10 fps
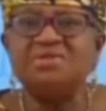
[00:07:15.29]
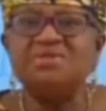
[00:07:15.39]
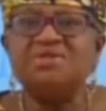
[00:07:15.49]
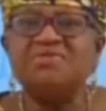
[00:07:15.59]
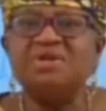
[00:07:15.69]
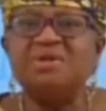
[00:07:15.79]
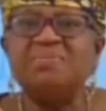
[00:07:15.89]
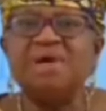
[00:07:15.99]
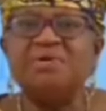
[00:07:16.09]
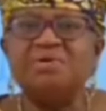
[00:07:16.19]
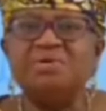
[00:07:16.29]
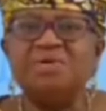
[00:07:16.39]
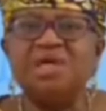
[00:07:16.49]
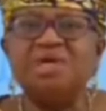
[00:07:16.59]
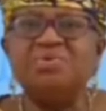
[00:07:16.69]
to develop our
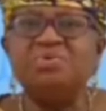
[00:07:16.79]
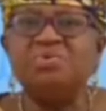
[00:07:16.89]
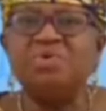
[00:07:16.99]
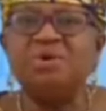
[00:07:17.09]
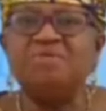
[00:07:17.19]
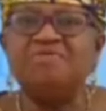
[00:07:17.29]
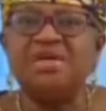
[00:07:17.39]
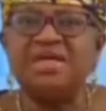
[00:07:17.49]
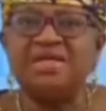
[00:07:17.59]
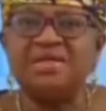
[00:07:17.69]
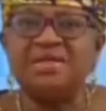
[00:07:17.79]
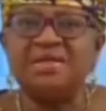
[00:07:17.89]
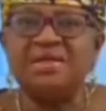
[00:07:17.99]
own Enugu-Kon Valley,